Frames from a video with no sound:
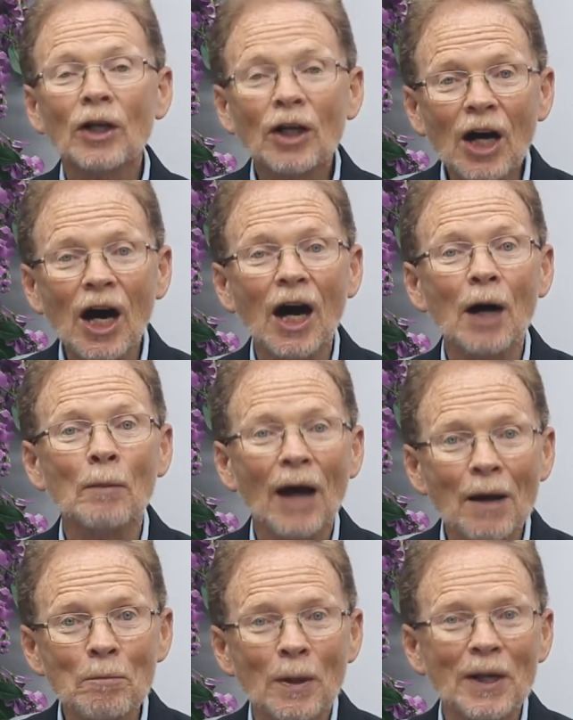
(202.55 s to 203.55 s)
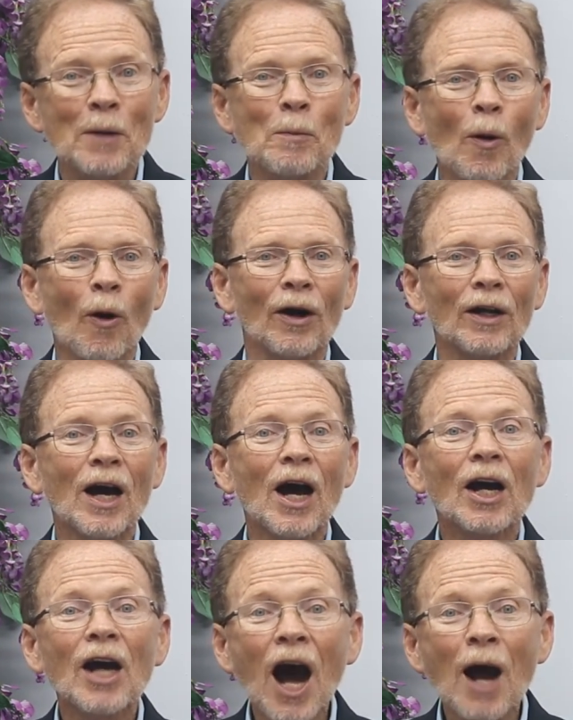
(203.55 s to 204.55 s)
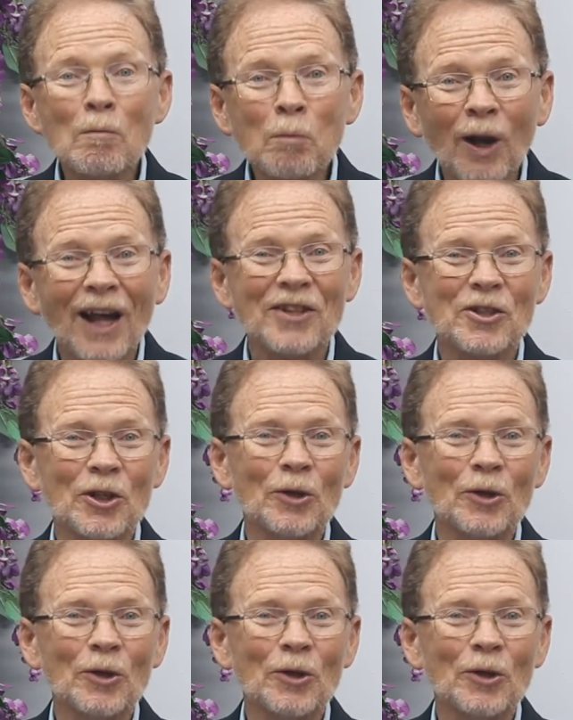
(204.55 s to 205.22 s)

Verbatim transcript: Come and be a part. God bless